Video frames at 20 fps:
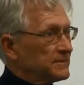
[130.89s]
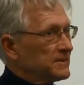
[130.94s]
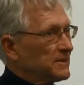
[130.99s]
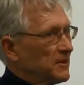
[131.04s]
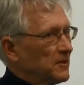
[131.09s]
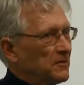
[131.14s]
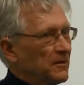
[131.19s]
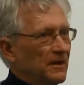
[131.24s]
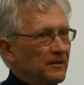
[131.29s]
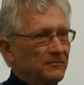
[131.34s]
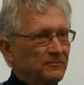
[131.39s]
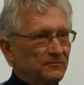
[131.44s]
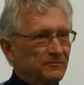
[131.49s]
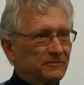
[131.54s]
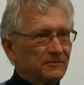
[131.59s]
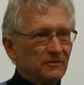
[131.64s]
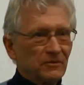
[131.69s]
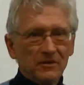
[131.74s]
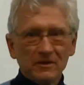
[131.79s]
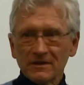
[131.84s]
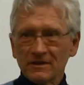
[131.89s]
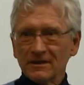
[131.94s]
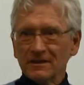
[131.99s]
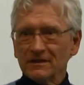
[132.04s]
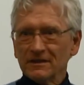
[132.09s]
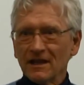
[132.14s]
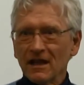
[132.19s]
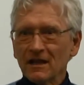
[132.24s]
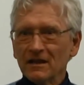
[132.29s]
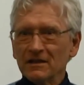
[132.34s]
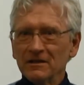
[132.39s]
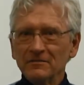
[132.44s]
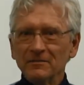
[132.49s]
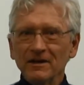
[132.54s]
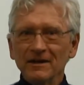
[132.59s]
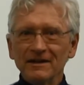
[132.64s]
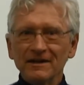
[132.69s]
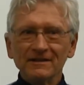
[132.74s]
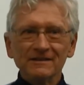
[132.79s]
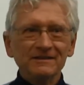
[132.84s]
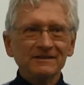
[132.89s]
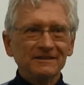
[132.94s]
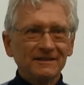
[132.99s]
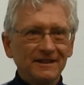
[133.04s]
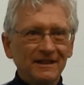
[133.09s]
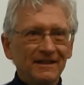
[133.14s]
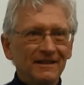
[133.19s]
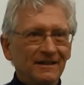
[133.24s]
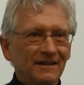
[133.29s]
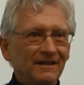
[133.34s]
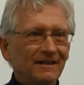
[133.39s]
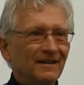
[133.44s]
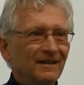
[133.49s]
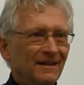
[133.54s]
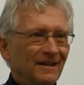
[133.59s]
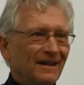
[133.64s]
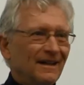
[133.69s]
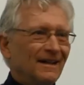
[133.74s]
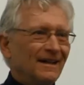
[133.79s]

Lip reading: So I sort of didn't tell anybody, I just did it.